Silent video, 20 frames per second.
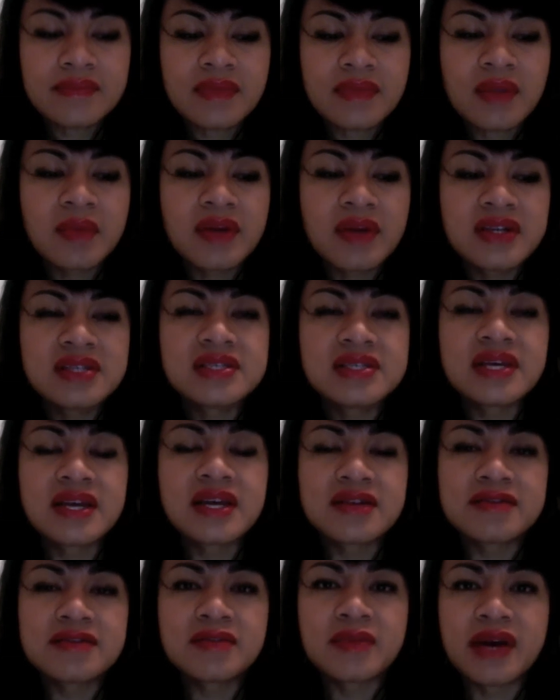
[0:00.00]
my desire
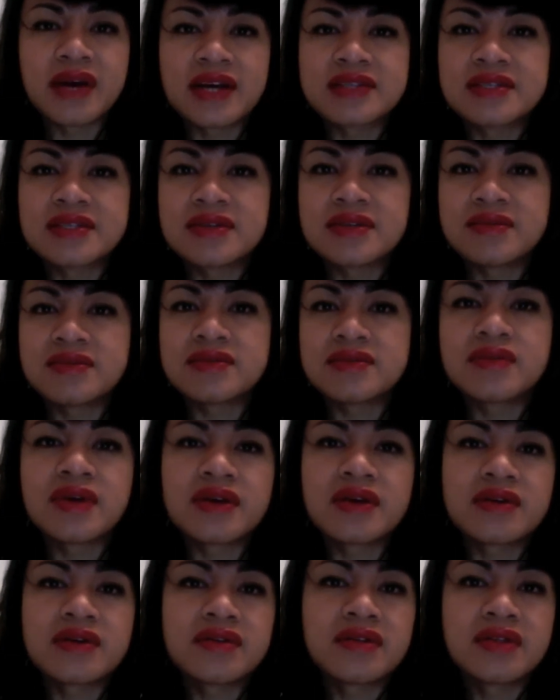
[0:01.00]
for passing was
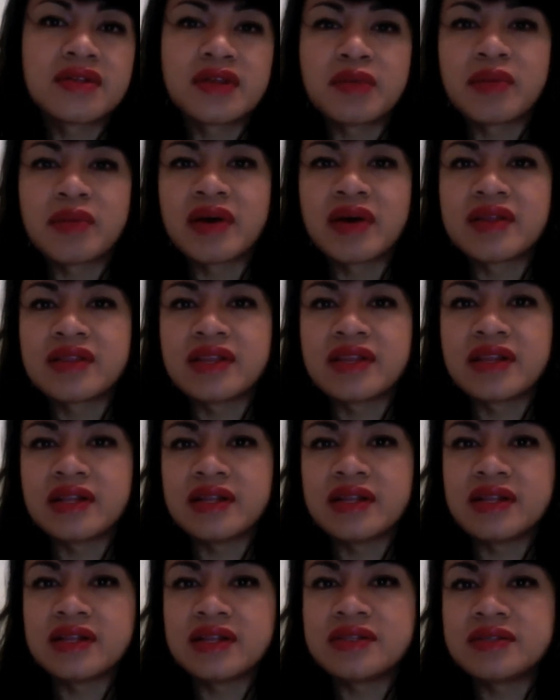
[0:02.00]
greater than the amount that
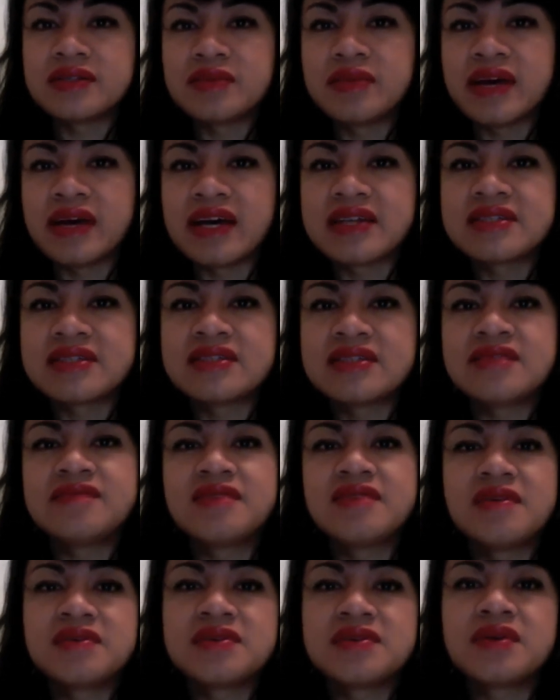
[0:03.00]
needed to pass if
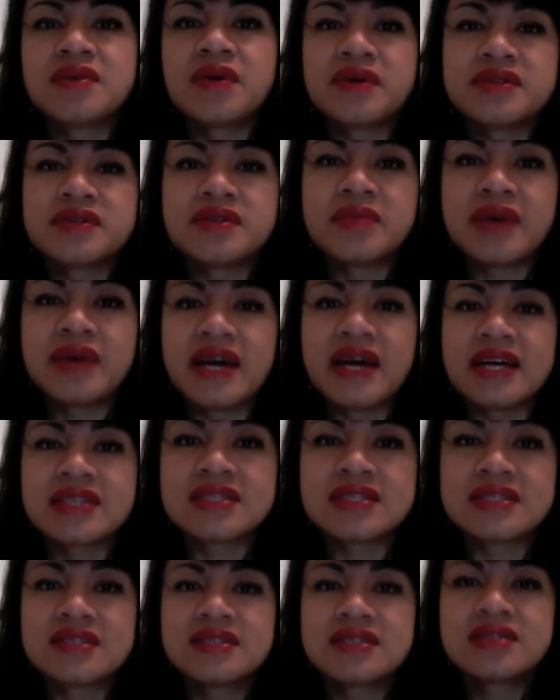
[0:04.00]
I was going to
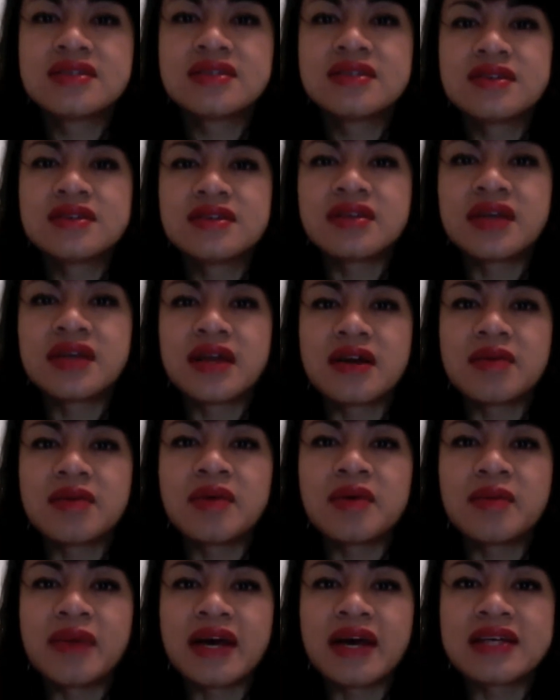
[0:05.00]
pass and care
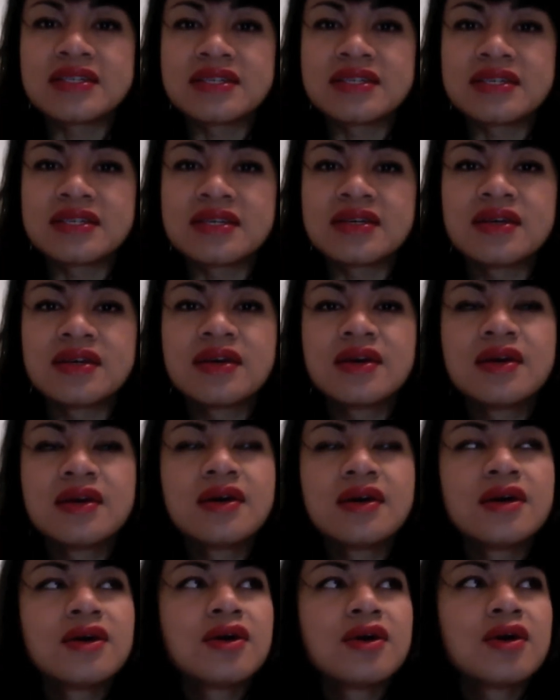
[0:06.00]
about passing.
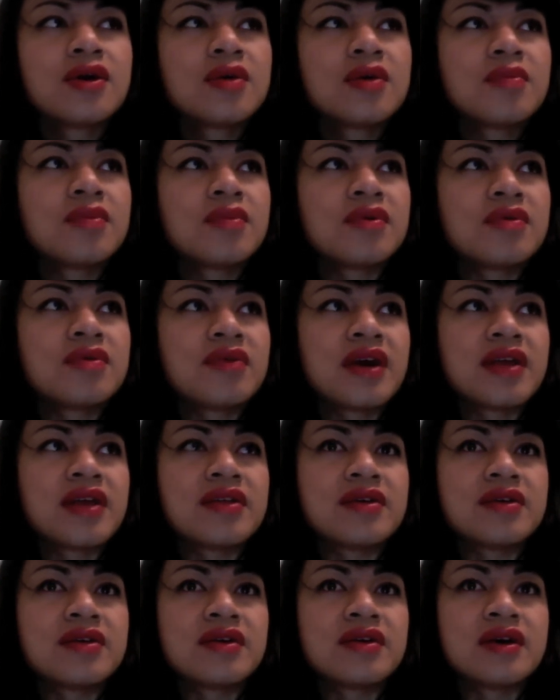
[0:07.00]
But
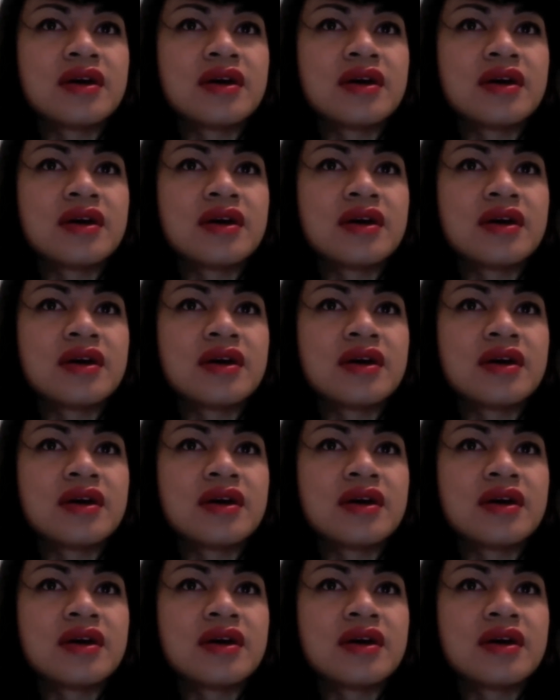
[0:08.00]
rather,